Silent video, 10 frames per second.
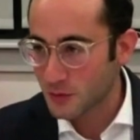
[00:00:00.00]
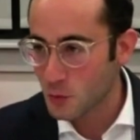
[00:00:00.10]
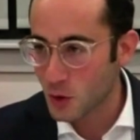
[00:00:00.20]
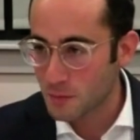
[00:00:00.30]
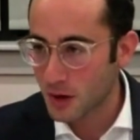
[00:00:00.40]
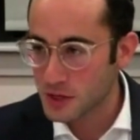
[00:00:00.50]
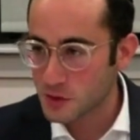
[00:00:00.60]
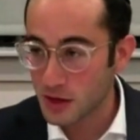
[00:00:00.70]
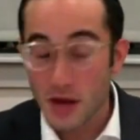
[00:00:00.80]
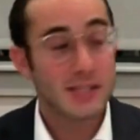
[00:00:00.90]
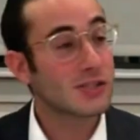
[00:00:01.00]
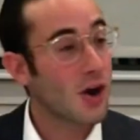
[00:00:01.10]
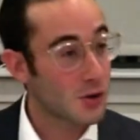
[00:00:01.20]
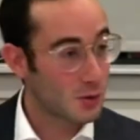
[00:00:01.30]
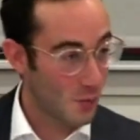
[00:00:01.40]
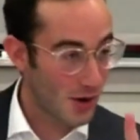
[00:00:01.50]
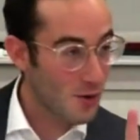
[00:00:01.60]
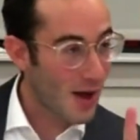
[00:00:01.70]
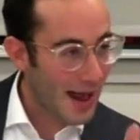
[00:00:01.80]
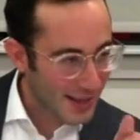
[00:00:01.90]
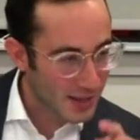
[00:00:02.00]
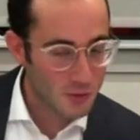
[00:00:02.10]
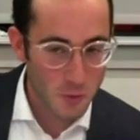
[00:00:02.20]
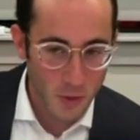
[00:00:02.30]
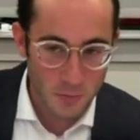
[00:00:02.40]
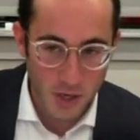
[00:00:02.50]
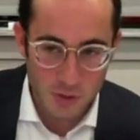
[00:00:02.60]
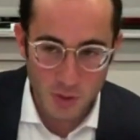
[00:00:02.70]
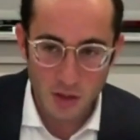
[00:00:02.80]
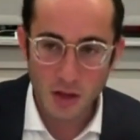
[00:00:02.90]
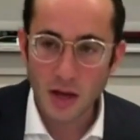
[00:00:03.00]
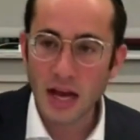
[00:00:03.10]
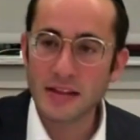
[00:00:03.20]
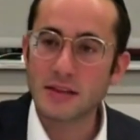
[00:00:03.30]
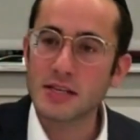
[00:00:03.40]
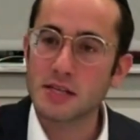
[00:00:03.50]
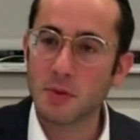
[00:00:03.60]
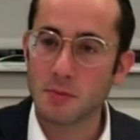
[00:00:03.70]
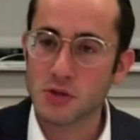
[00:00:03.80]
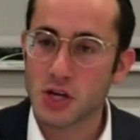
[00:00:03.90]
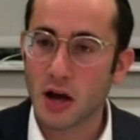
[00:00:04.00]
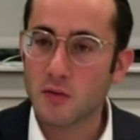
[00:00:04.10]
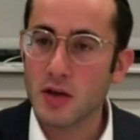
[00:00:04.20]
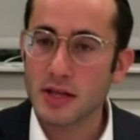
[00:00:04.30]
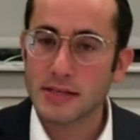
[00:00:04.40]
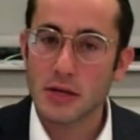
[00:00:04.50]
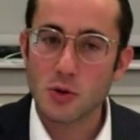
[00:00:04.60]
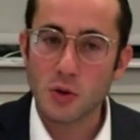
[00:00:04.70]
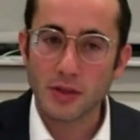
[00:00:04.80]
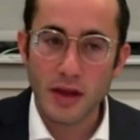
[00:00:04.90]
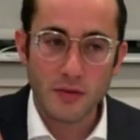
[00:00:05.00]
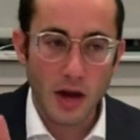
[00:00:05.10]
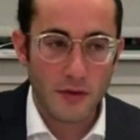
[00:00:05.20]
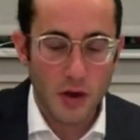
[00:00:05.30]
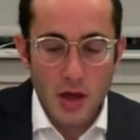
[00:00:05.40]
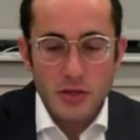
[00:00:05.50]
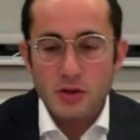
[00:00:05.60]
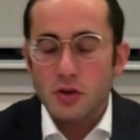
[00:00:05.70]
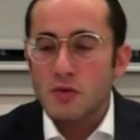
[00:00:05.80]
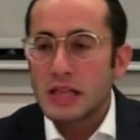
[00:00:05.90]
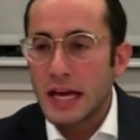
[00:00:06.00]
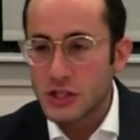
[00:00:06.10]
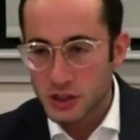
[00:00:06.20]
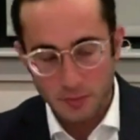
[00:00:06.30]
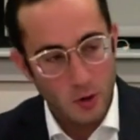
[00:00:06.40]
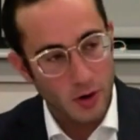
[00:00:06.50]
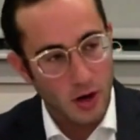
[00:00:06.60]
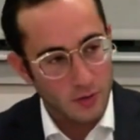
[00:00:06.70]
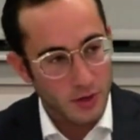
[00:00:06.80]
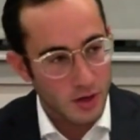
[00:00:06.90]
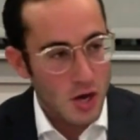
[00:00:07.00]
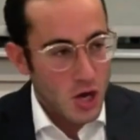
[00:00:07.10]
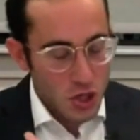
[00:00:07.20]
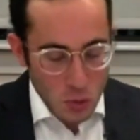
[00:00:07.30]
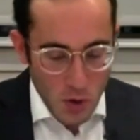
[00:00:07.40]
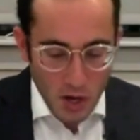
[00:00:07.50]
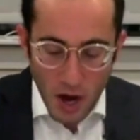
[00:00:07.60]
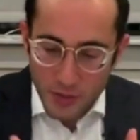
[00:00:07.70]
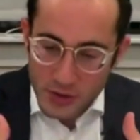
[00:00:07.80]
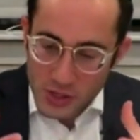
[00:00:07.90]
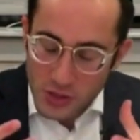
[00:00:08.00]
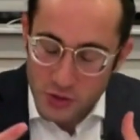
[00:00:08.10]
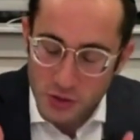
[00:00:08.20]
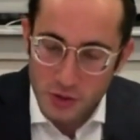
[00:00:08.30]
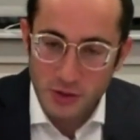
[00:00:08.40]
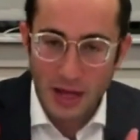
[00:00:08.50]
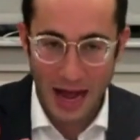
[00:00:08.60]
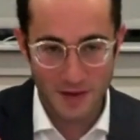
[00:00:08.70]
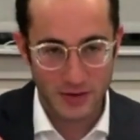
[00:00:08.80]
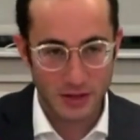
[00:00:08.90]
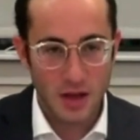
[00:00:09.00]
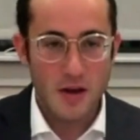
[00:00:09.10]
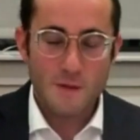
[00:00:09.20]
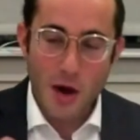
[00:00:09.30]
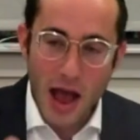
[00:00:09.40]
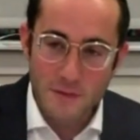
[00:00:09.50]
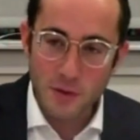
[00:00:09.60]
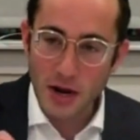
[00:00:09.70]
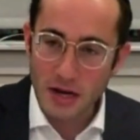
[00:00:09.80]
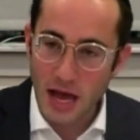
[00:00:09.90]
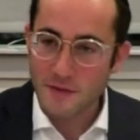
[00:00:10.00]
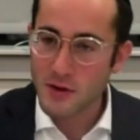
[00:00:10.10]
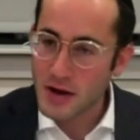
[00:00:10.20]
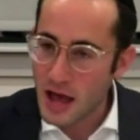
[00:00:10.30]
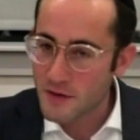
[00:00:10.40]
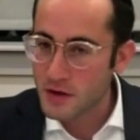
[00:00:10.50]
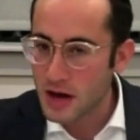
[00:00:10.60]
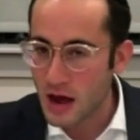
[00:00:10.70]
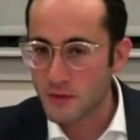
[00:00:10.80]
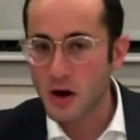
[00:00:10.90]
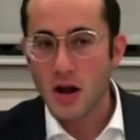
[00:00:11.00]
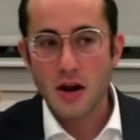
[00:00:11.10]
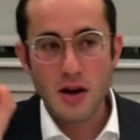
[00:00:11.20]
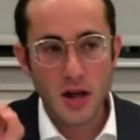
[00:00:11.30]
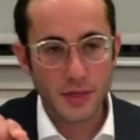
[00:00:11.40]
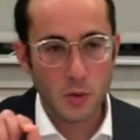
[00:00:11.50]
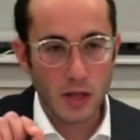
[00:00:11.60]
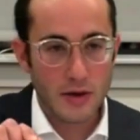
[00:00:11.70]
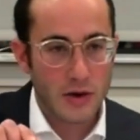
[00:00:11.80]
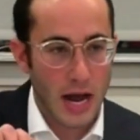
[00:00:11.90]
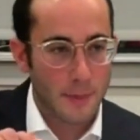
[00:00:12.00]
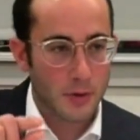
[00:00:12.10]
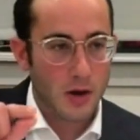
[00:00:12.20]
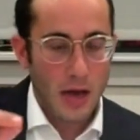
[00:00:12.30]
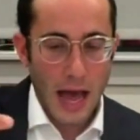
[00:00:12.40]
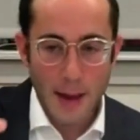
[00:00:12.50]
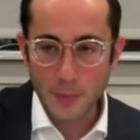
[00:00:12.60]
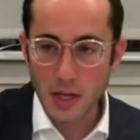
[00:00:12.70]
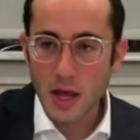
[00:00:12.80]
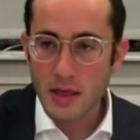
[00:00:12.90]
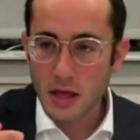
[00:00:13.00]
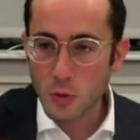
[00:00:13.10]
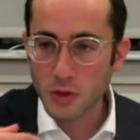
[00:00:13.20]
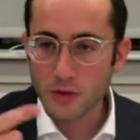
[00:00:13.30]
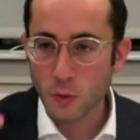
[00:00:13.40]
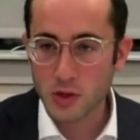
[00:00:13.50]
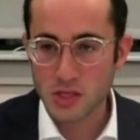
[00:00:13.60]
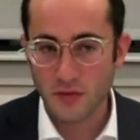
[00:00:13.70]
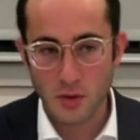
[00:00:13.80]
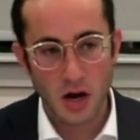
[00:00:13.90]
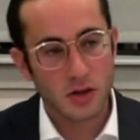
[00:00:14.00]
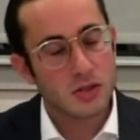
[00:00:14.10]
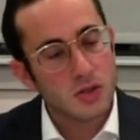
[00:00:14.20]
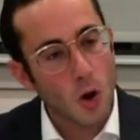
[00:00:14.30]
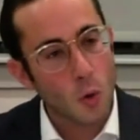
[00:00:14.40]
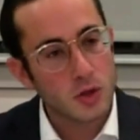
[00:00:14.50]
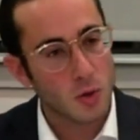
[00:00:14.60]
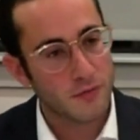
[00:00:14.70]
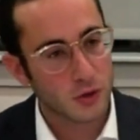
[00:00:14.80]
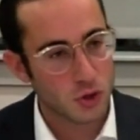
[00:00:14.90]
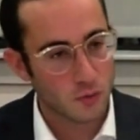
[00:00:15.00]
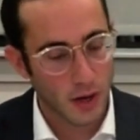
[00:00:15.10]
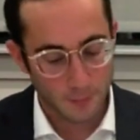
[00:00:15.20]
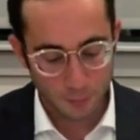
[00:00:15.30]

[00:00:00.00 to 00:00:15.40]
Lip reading: of reward and punishment. It says, oh, you want to know how to get to reward and punishment? Anticipate Mashiach. Realize that you will never ever, there's a relationship going on over here. You and God, there's an eternal covenant. Forever and ever and ever and ever. Nothing will ever happen that you will divorce yourself from God, because there's always a way for tshuva.